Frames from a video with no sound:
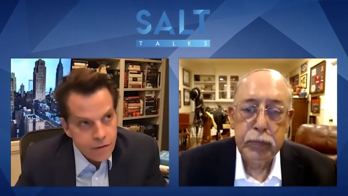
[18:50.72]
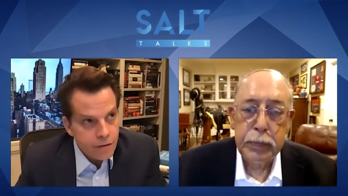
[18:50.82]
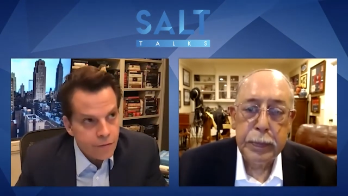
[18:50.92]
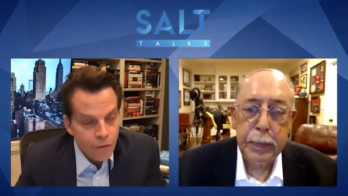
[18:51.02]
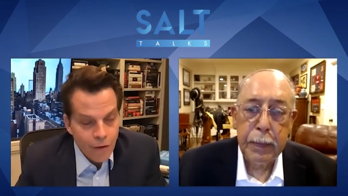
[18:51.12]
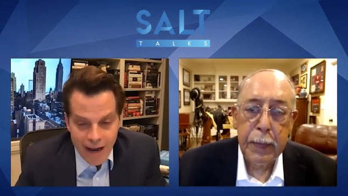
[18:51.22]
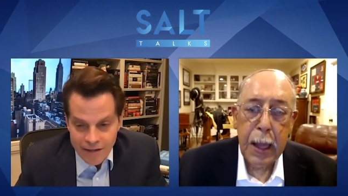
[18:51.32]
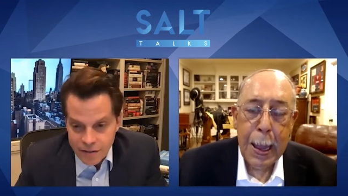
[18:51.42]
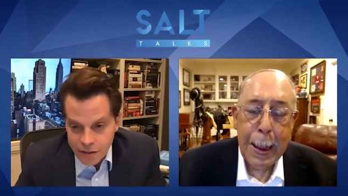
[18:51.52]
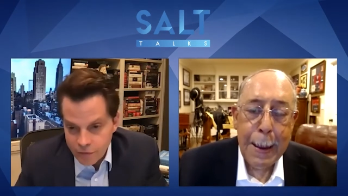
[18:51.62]
Speaker 1: to the
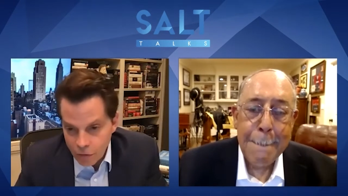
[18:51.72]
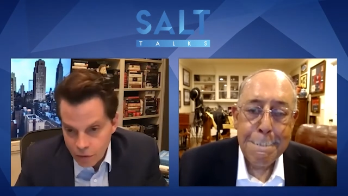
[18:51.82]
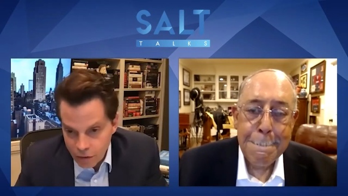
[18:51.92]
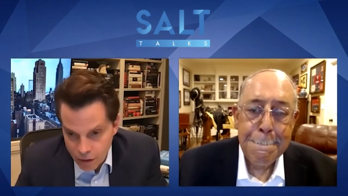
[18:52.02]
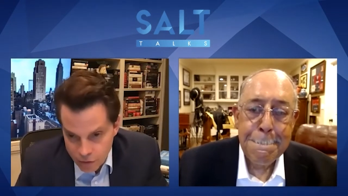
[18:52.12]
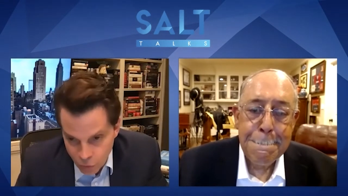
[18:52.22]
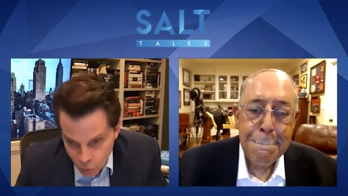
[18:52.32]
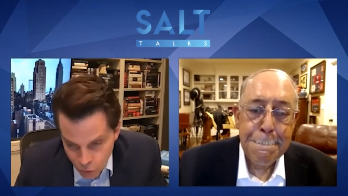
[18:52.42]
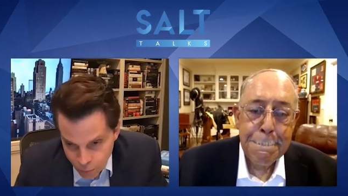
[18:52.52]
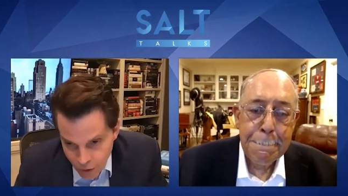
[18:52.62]
veracity of our
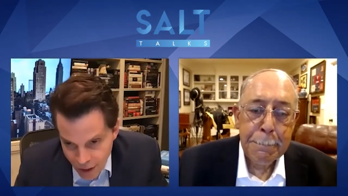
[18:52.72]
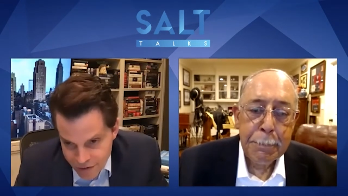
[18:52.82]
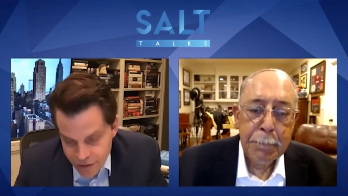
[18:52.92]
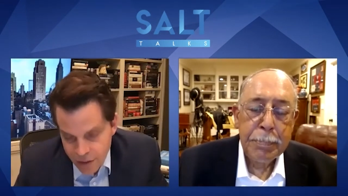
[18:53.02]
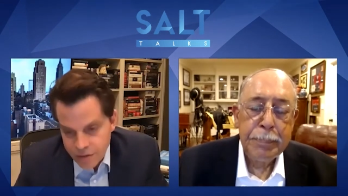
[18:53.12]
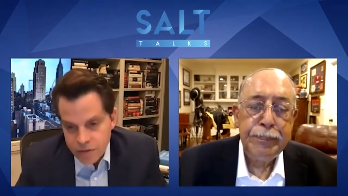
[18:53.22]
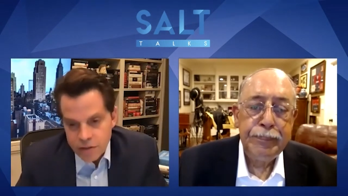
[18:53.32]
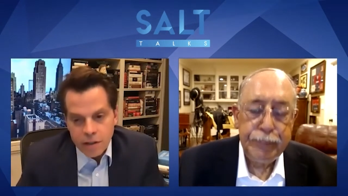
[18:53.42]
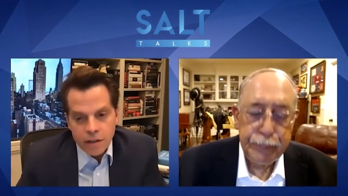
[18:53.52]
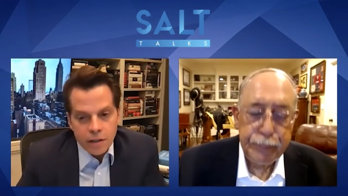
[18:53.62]
electoral process,
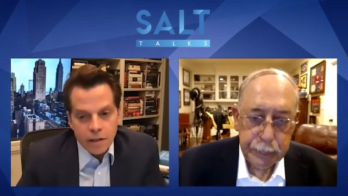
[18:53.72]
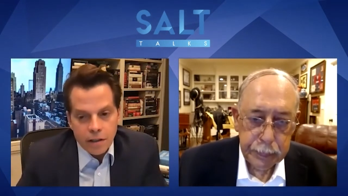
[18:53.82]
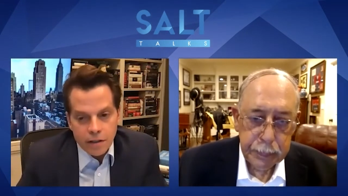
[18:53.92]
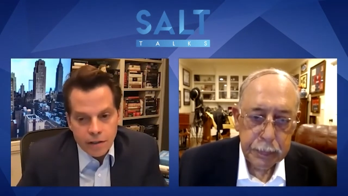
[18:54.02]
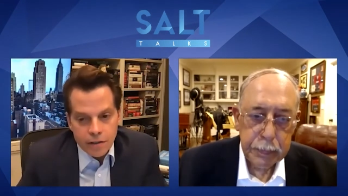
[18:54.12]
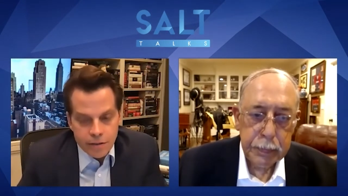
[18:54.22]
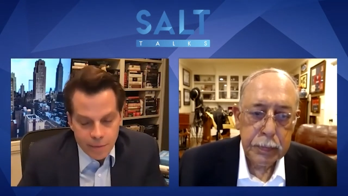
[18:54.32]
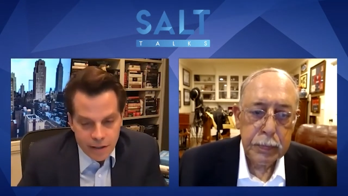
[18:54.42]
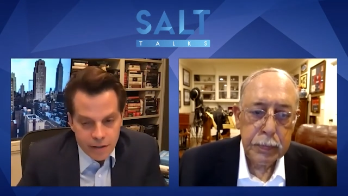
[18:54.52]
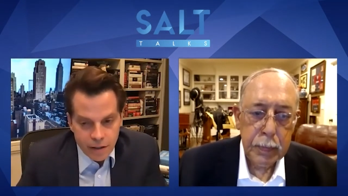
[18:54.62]
uh, the,
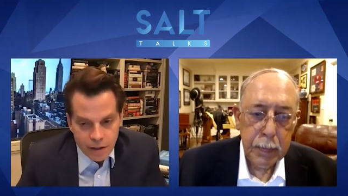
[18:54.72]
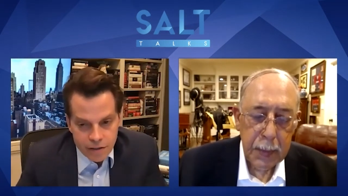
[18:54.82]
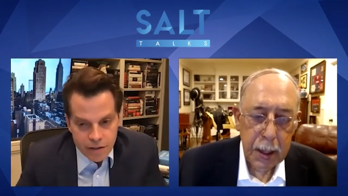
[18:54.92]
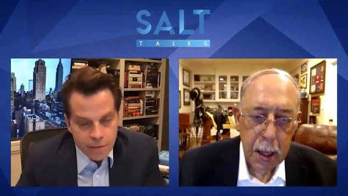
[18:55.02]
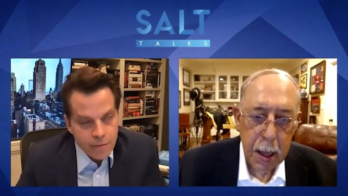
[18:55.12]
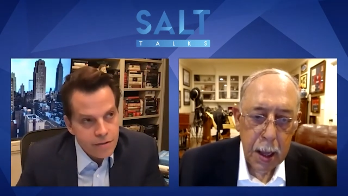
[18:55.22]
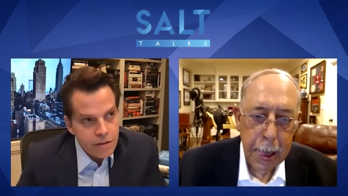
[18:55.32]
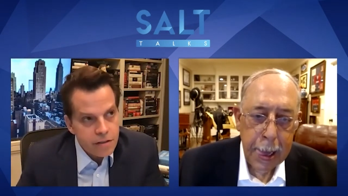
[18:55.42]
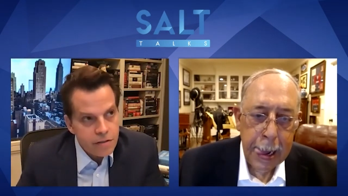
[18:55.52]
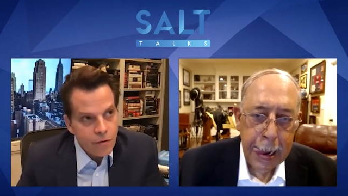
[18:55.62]
legit- the
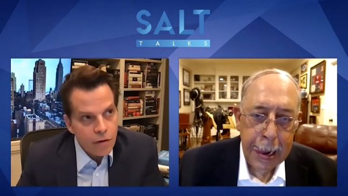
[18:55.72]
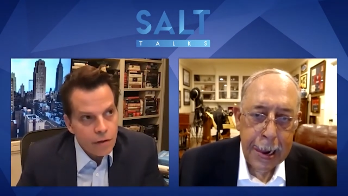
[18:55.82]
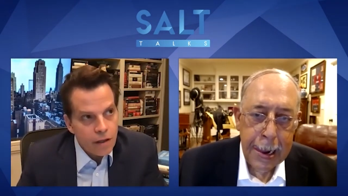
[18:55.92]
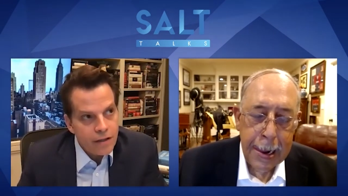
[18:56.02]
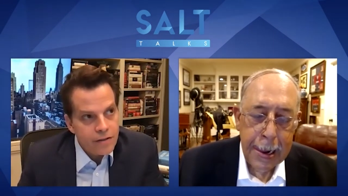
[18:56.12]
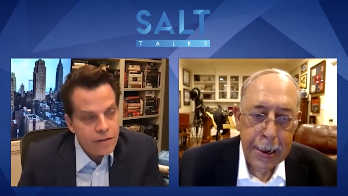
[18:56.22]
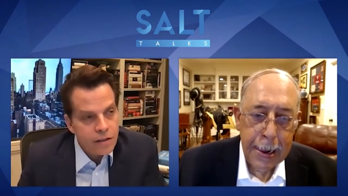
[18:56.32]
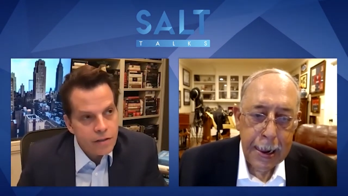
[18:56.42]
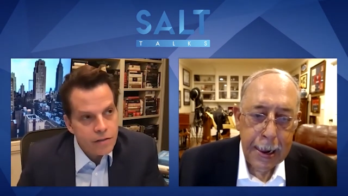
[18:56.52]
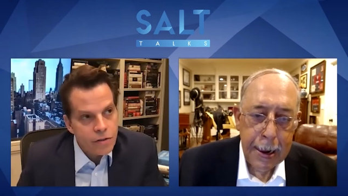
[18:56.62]
legitimacies of our election.
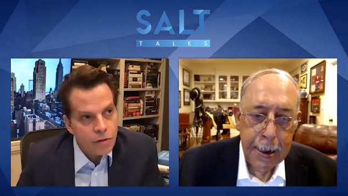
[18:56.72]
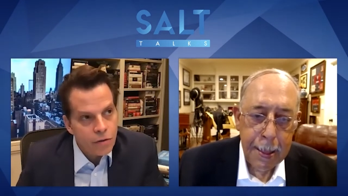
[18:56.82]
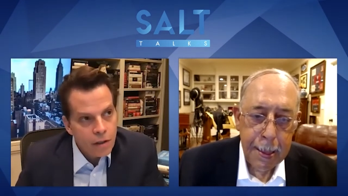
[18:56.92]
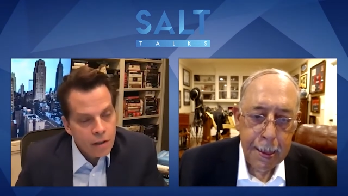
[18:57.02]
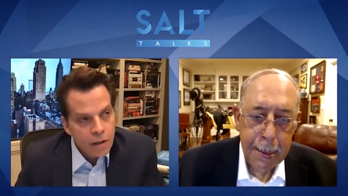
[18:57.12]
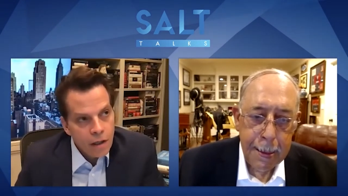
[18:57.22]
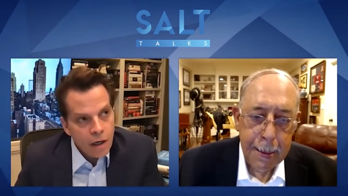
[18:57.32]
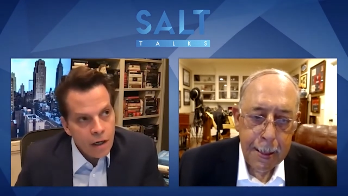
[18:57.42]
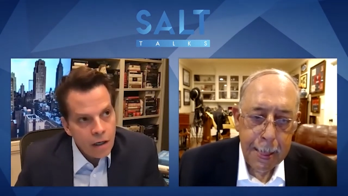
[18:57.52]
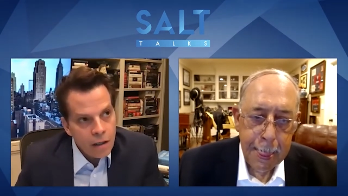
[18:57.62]
And so
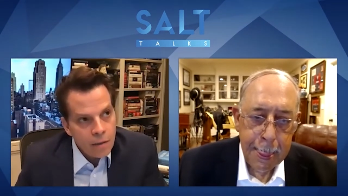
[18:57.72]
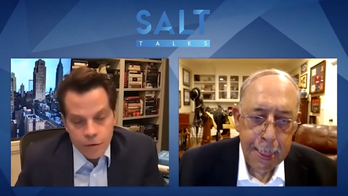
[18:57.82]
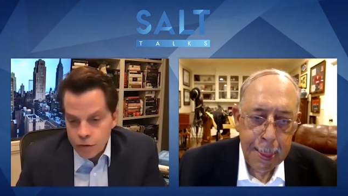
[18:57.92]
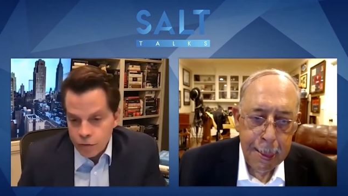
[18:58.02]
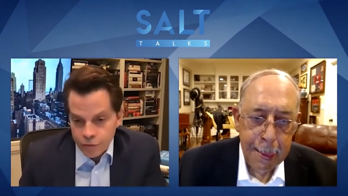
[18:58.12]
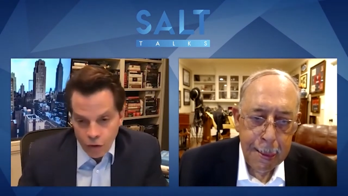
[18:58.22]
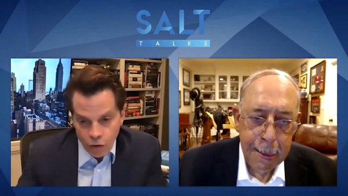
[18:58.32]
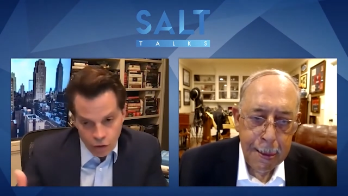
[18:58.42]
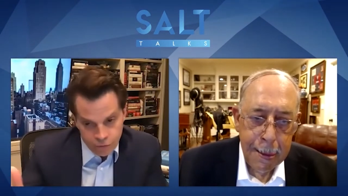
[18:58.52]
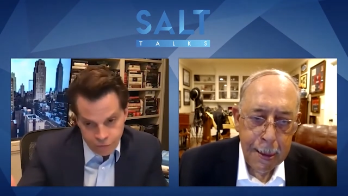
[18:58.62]
Um, you've
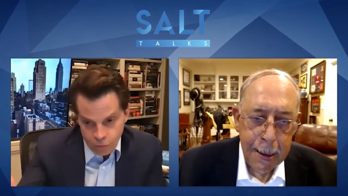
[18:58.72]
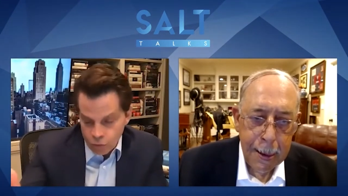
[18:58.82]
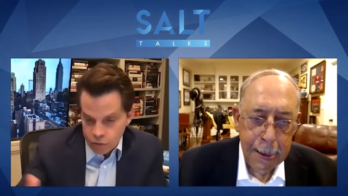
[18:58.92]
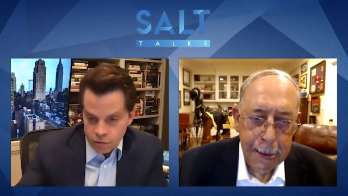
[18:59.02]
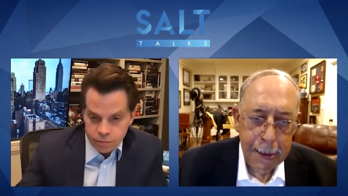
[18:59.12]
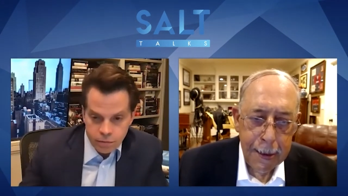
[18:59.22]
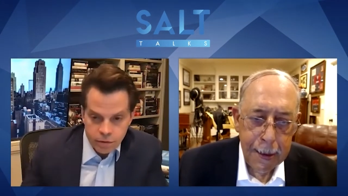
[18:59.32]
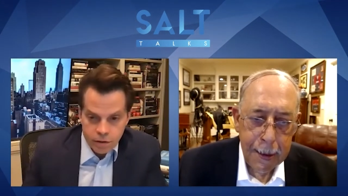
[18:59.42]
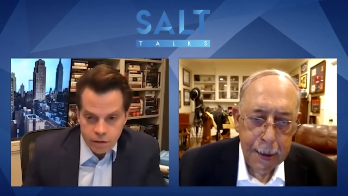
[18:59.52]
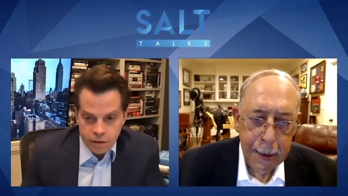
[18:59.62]
called for
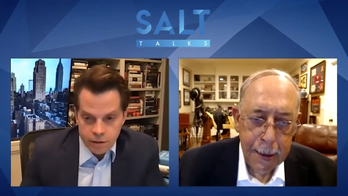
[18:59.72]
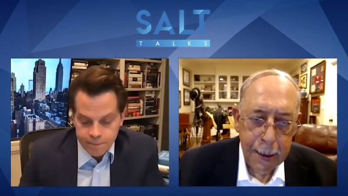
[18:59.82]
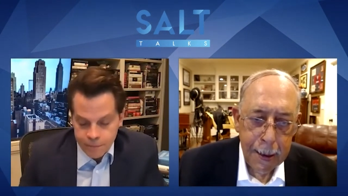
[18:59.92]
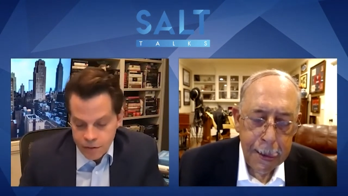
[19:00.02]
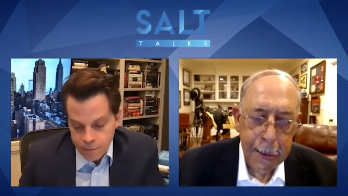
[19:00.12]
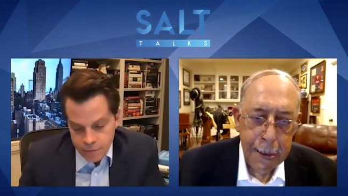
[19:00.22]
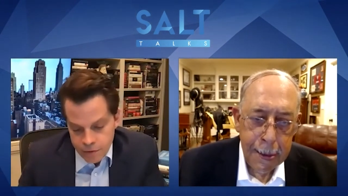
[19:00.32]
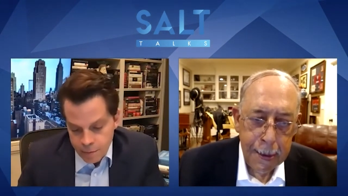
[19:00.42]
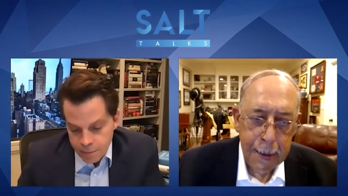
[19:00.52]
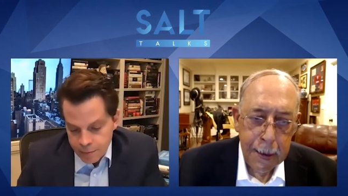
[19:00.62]
uh, some
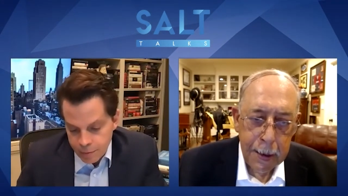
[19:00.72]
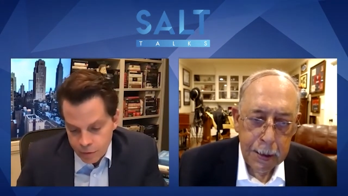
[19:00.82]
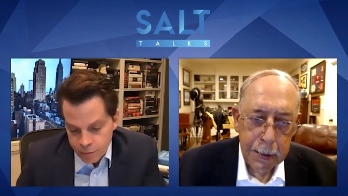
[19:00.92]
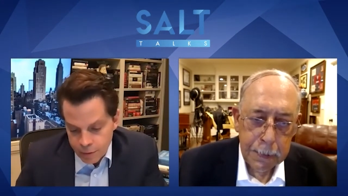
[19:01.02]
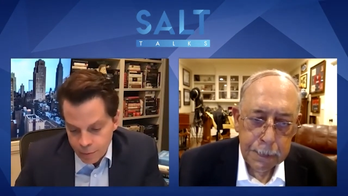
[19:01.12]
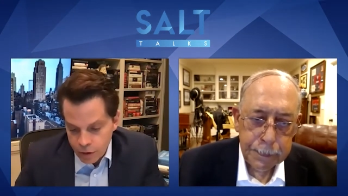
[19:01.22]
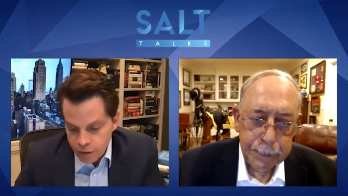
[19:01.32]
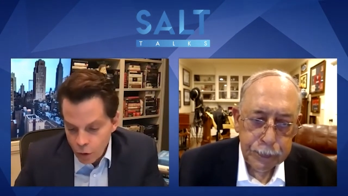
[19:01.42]
some people to be put on